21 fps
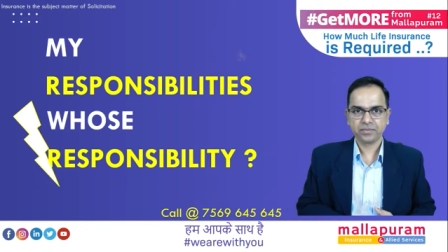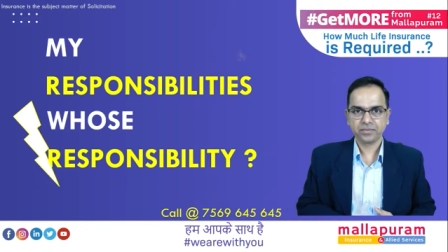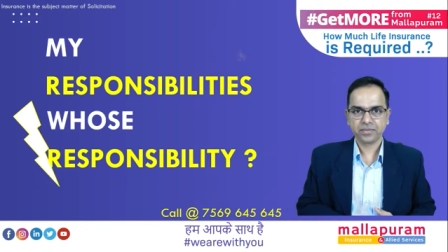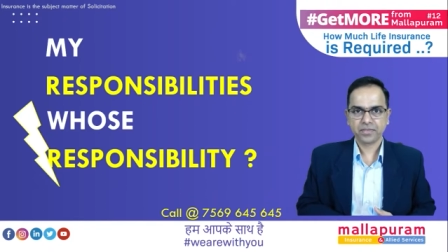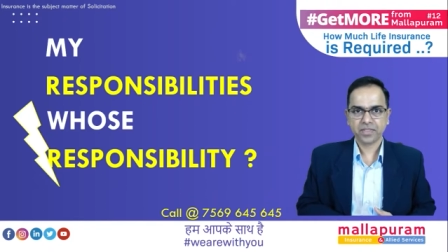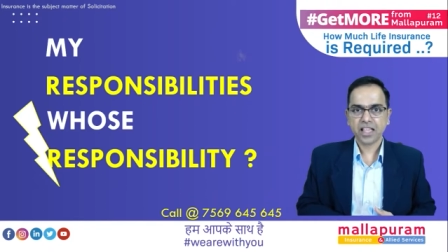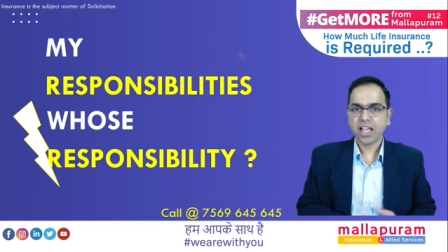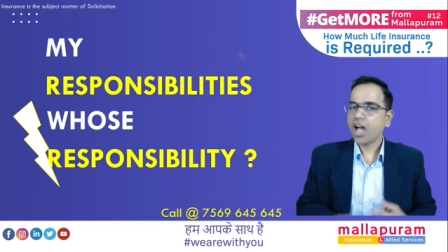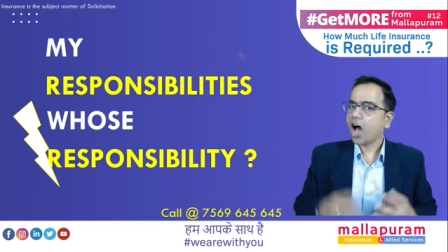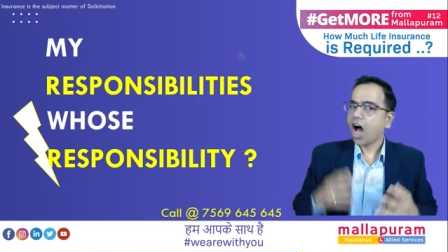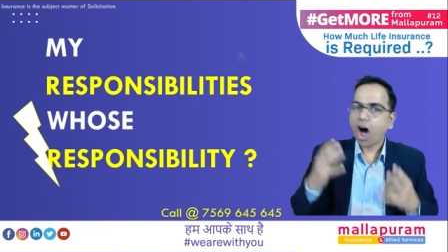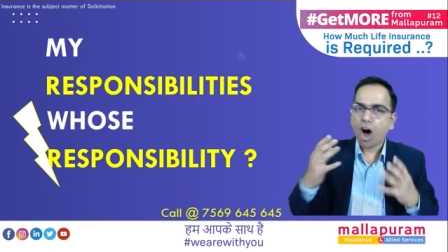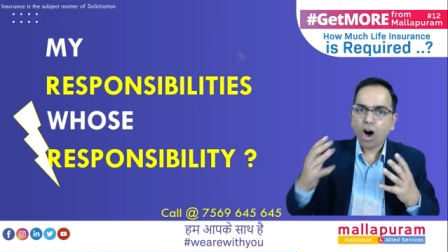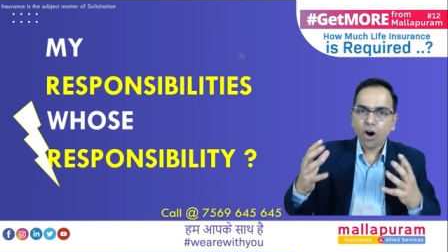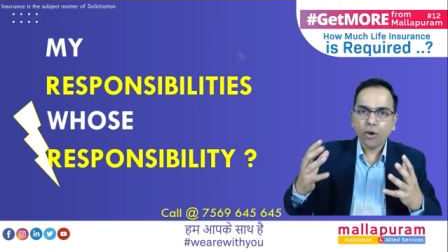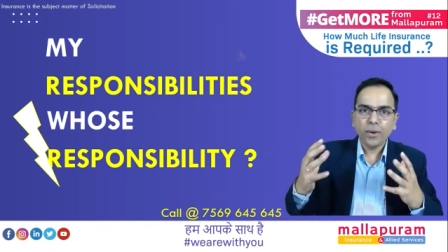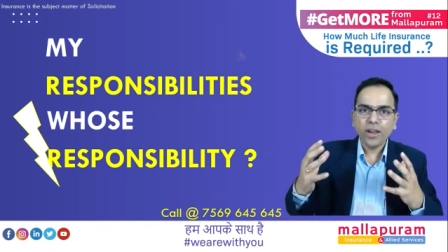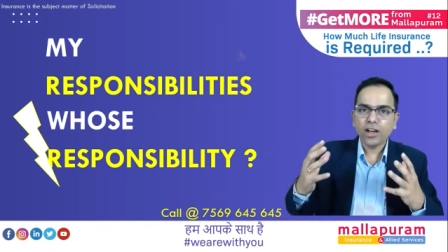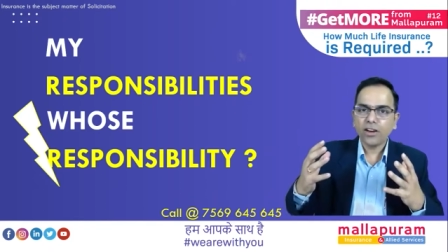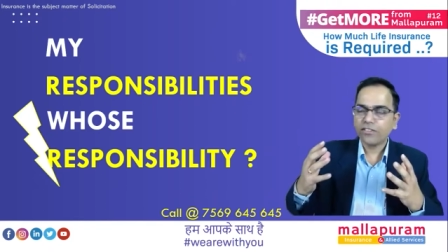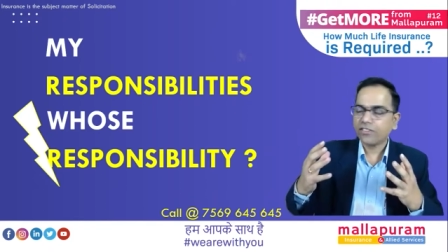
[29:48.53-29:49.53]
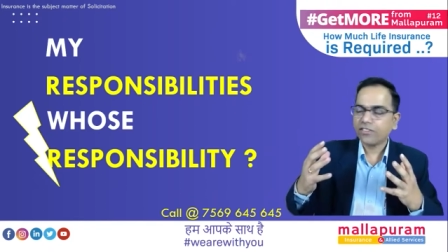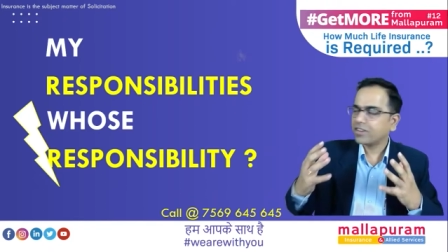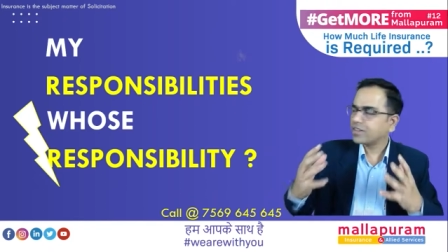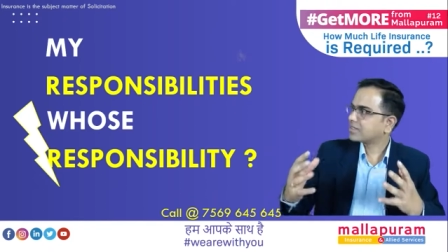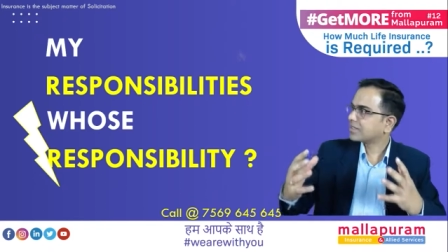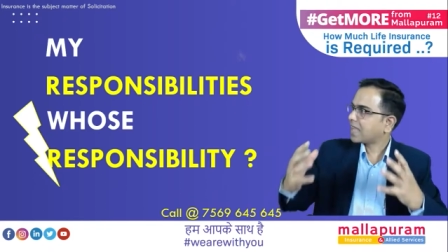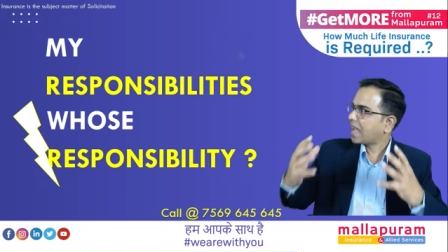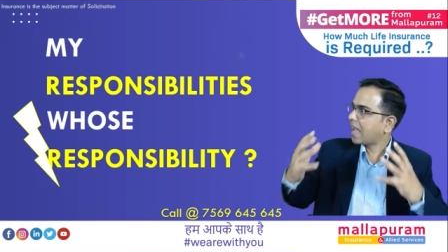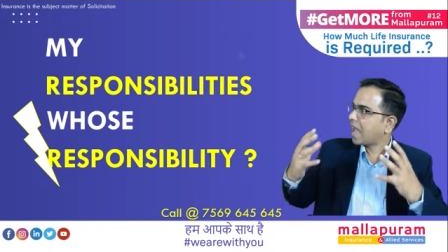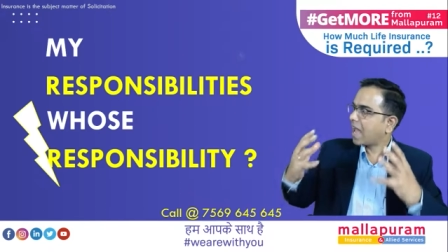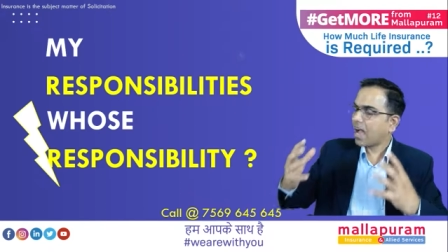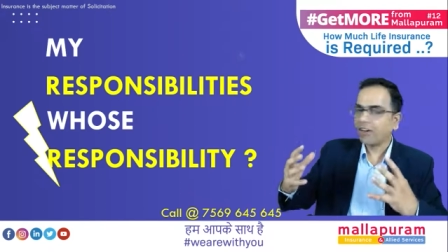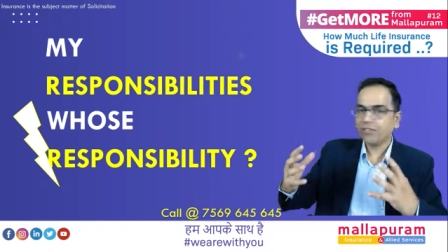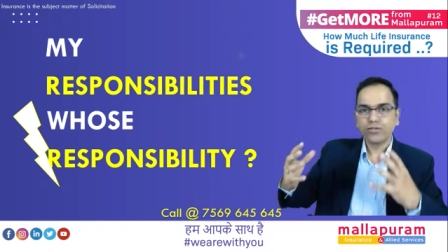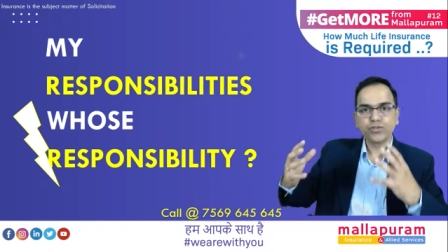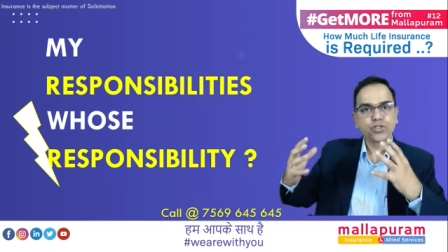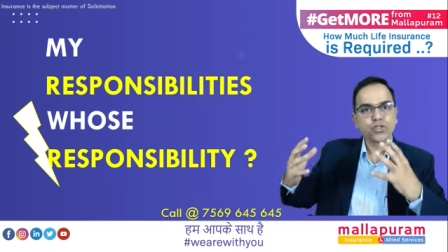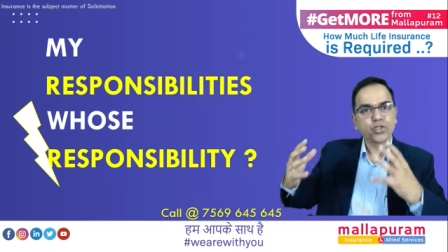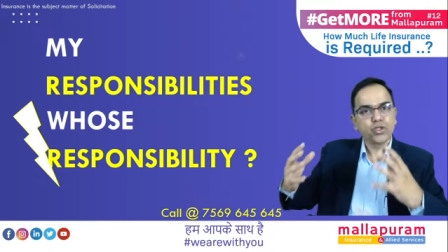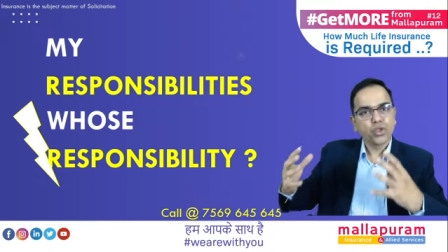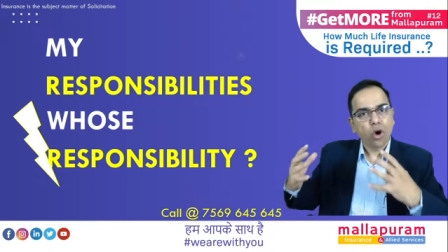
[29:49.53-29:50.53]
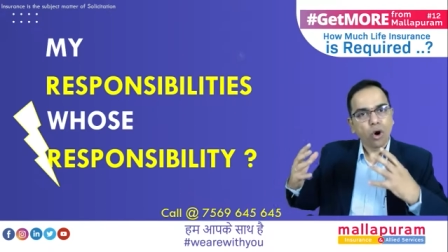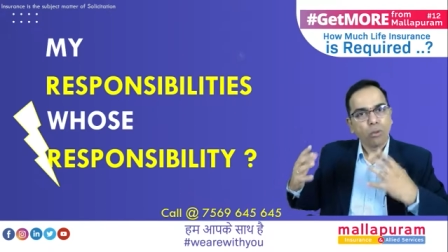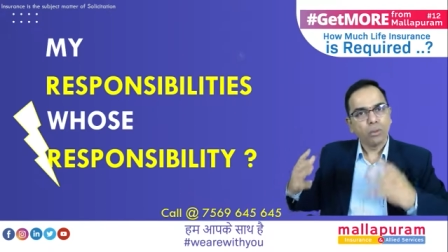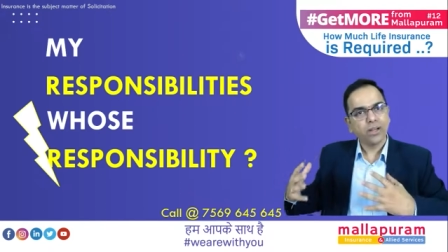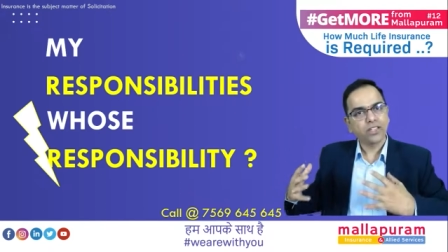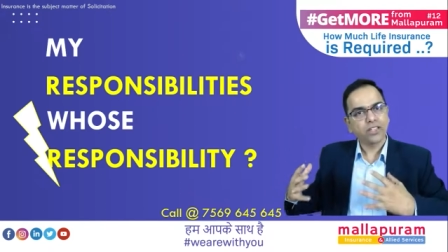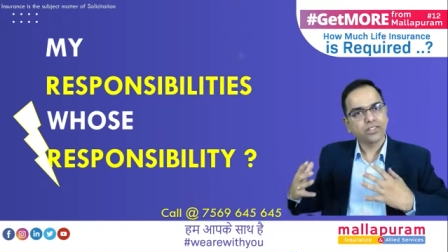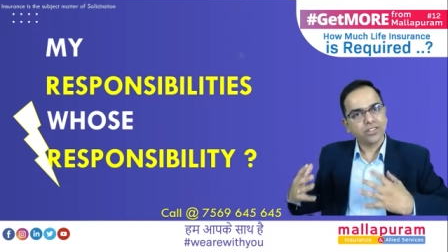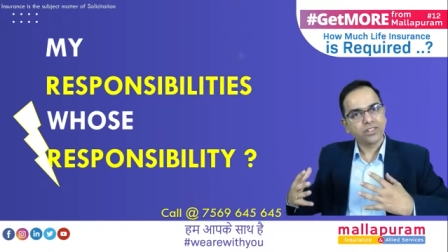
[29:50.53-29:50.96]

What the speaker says: How many of us have so much of